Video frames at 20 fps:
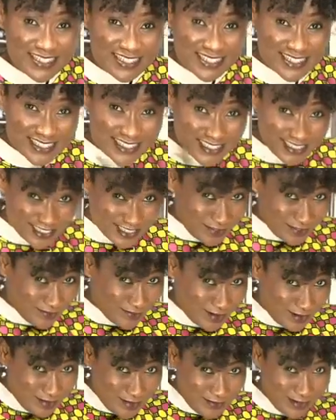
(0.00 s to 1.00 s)
fans.
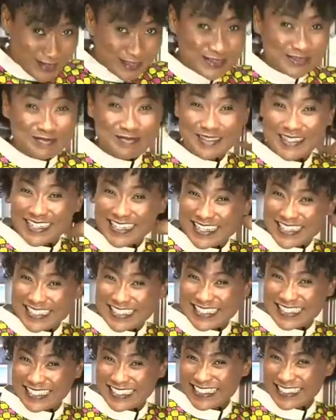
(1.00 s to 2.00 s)
So, mommy, patron me
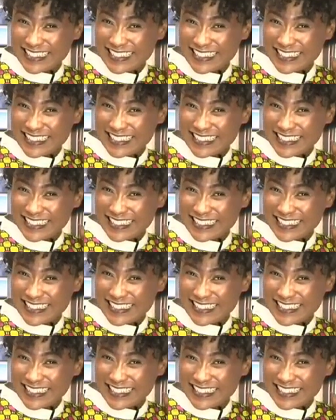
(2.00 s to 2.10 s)
that.